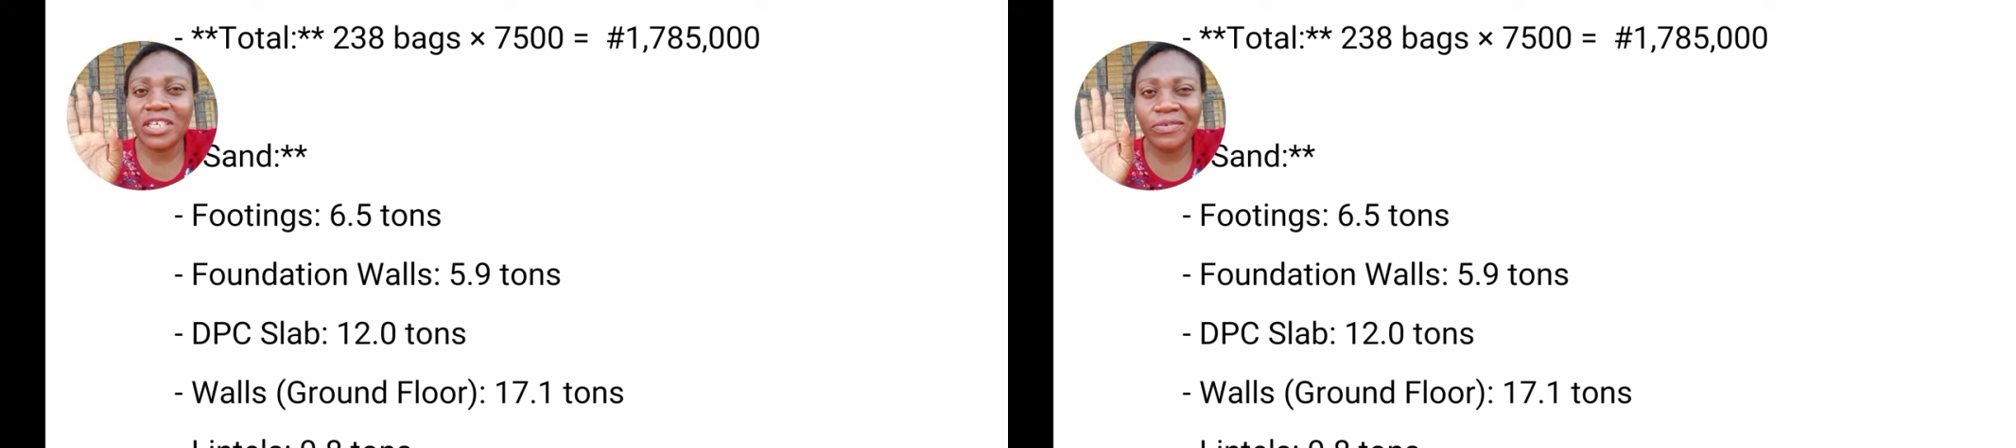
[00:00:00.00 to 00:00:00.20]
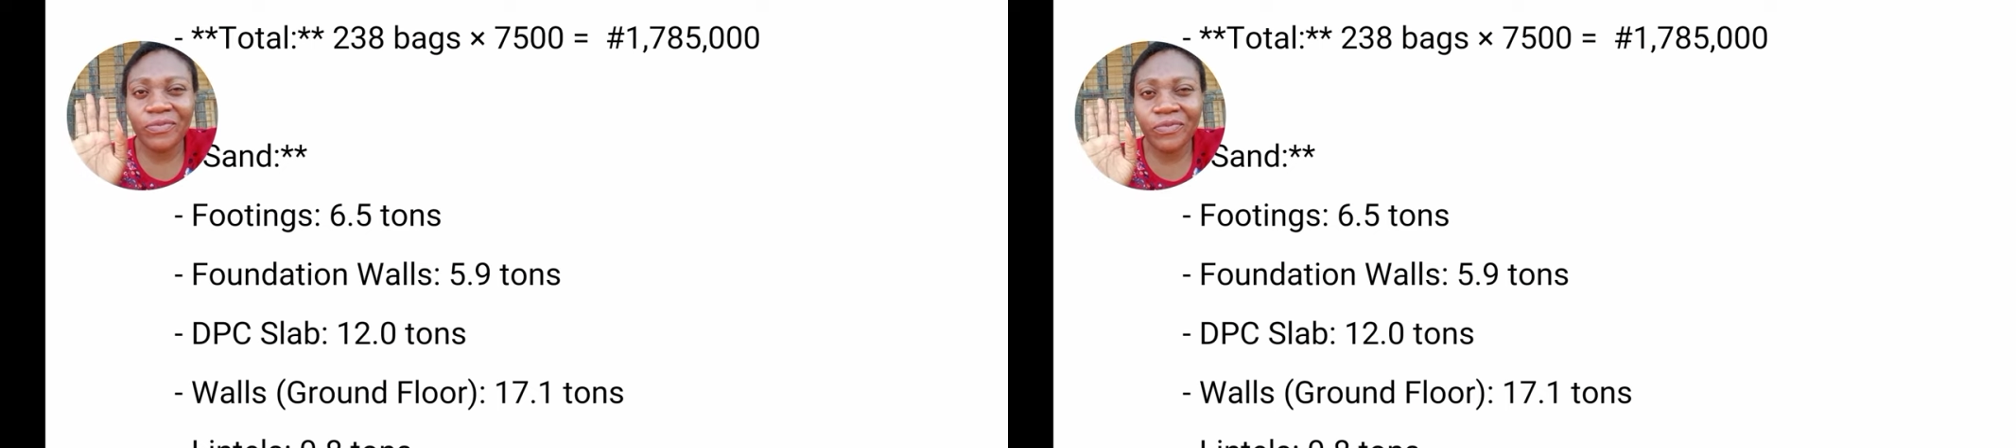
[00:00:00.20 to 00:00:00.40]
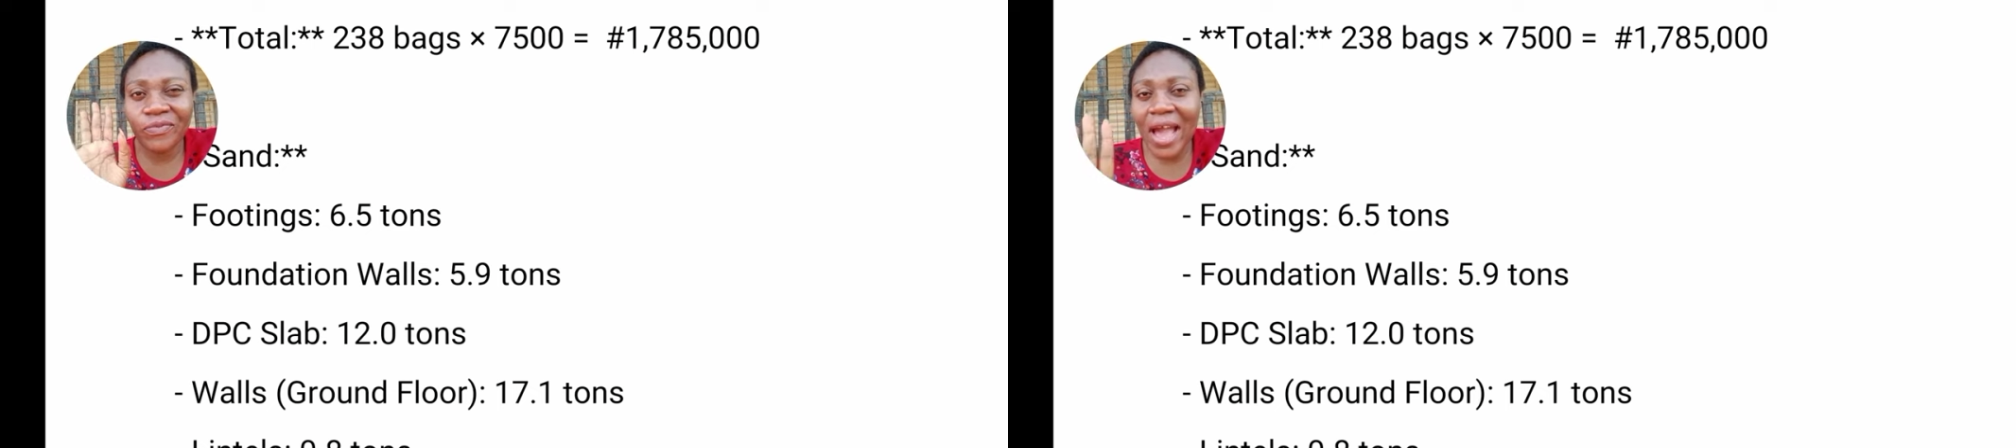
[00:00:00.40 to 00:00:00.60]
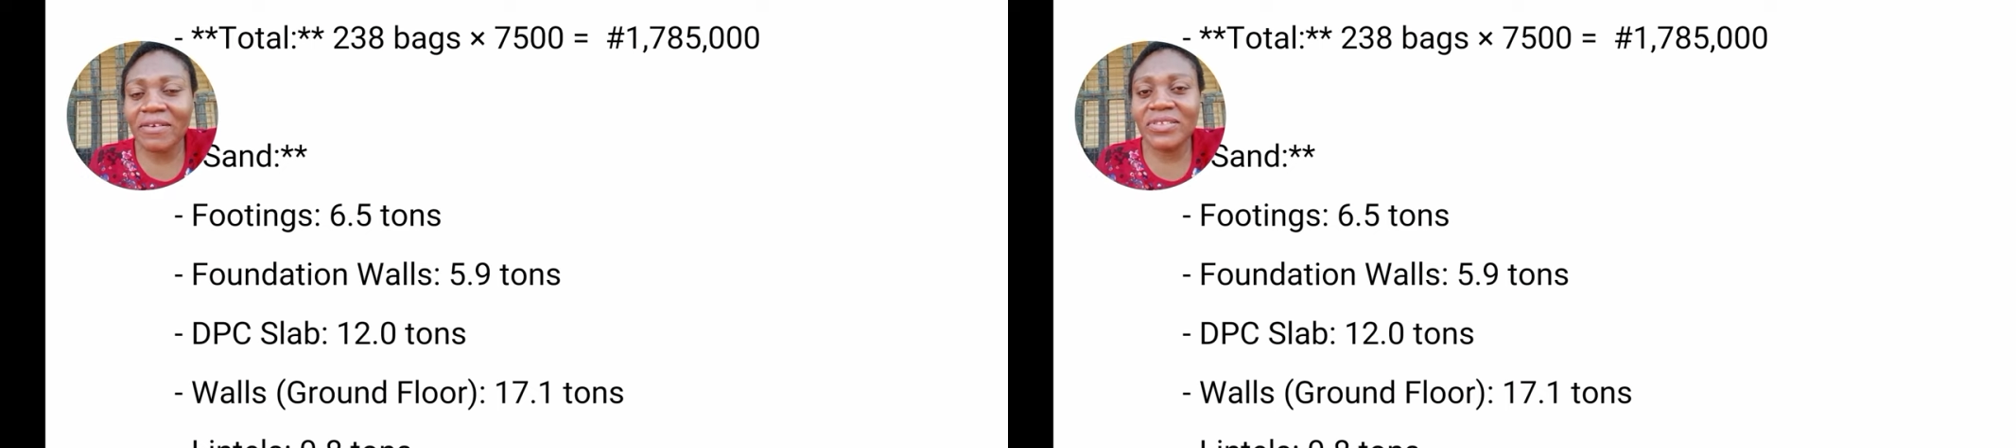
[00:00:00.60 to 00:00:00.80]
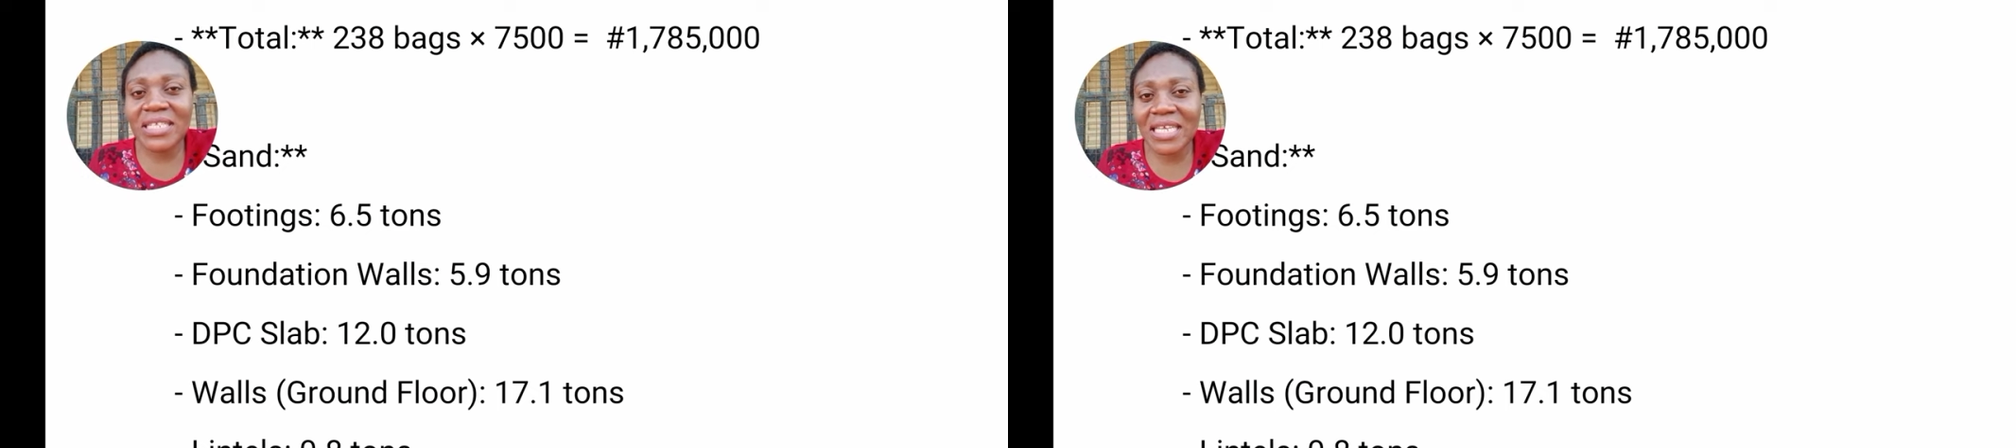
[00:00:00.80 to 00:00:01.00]
the
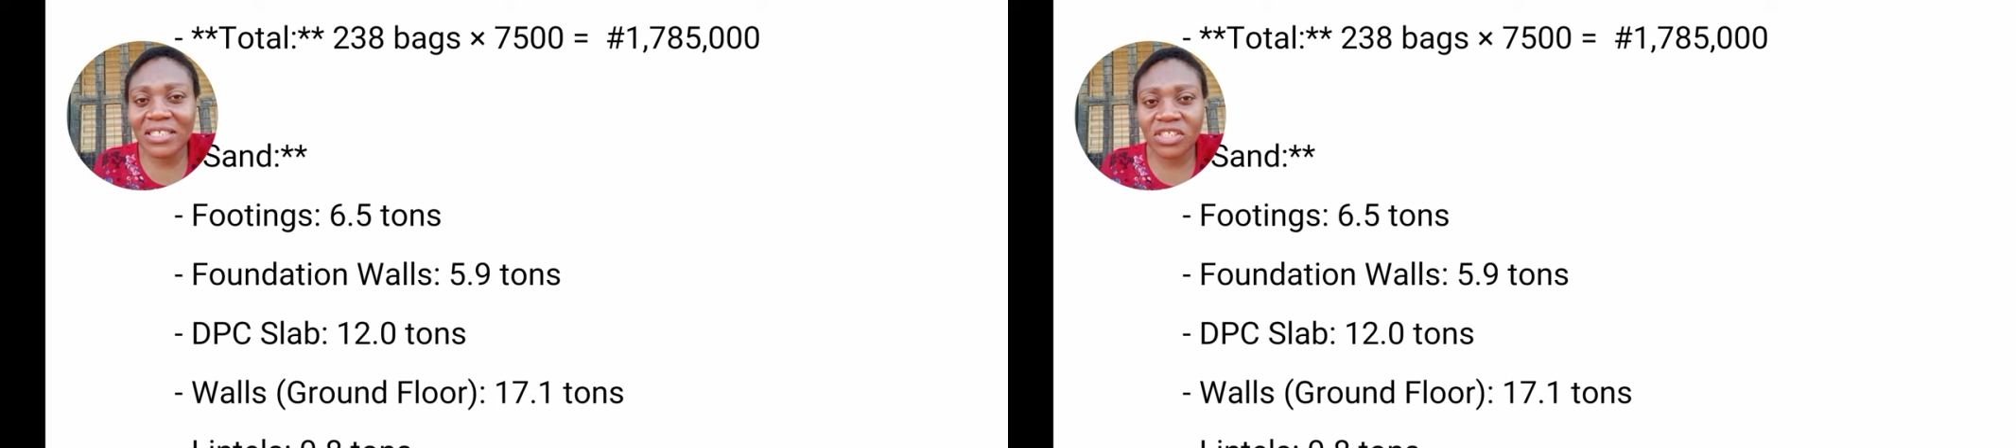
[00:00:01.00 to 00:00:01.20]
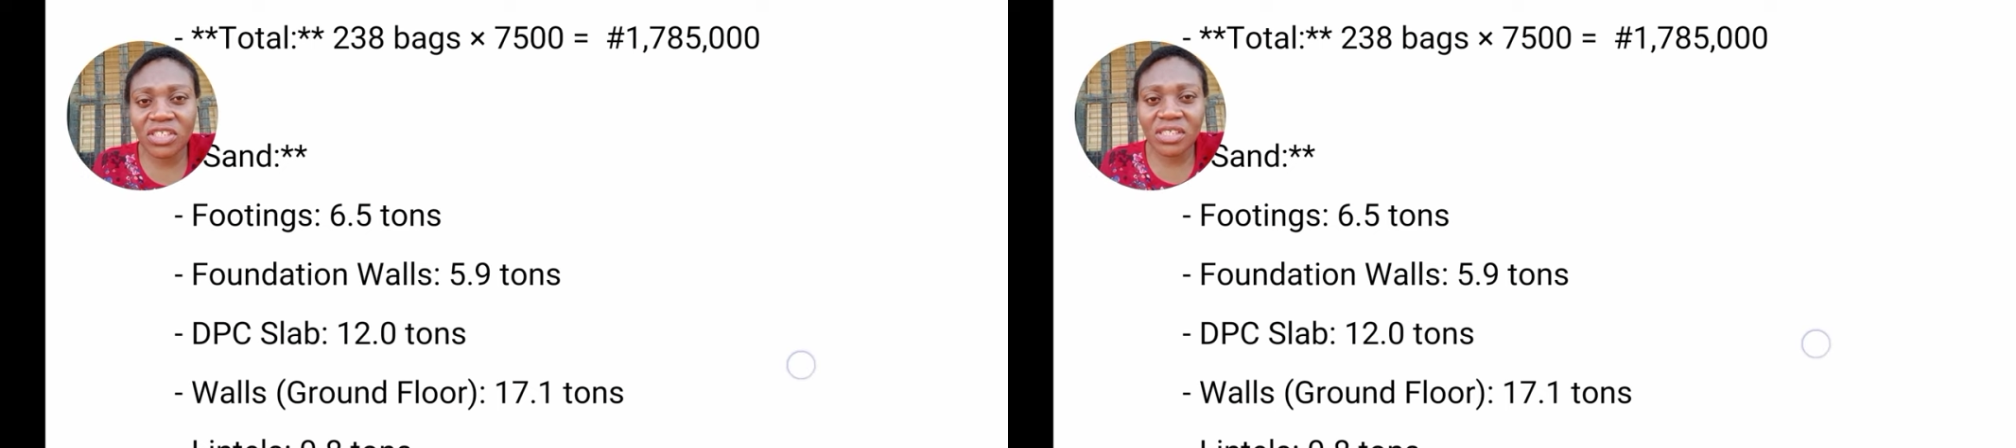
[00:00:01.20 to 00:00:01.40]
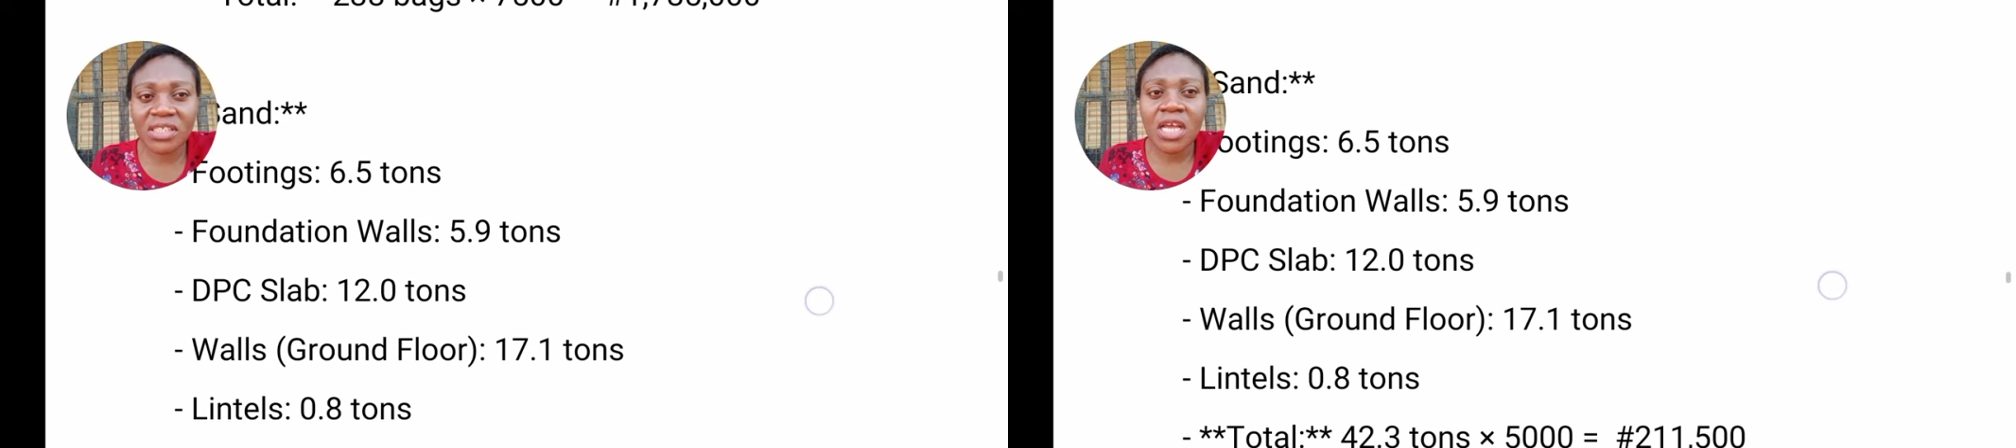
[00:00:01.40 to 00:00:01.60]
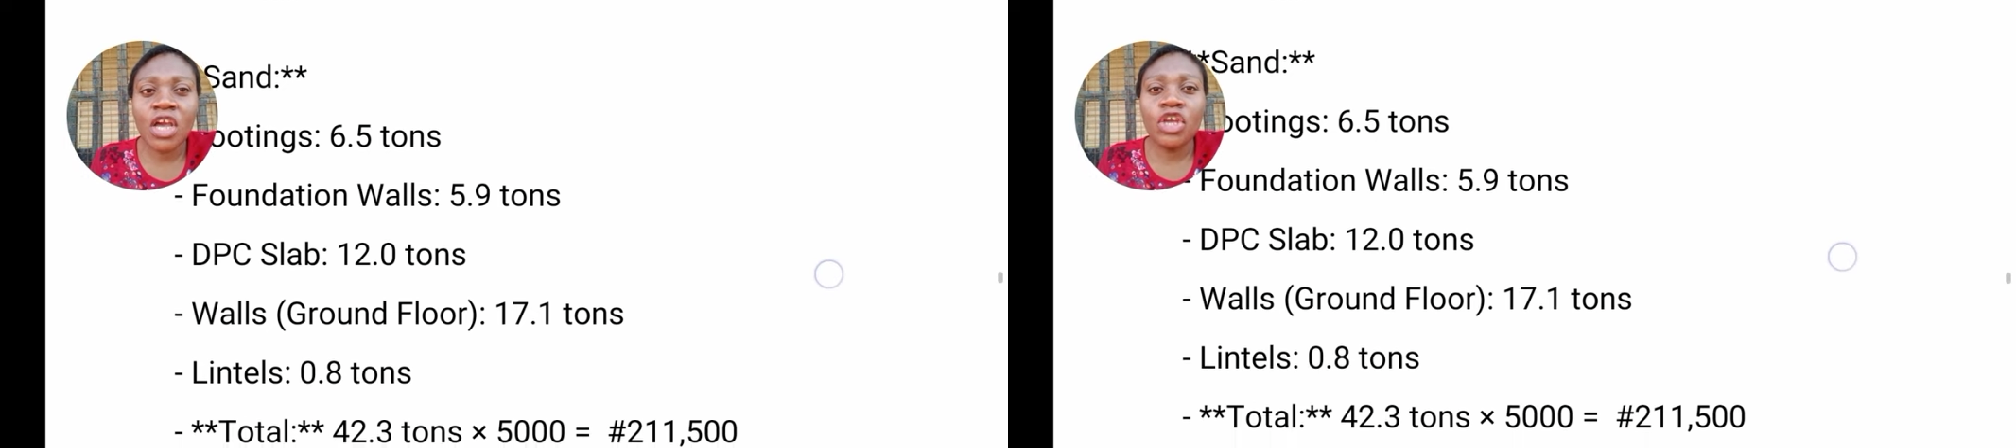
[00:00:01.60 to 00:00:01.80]
5 stages,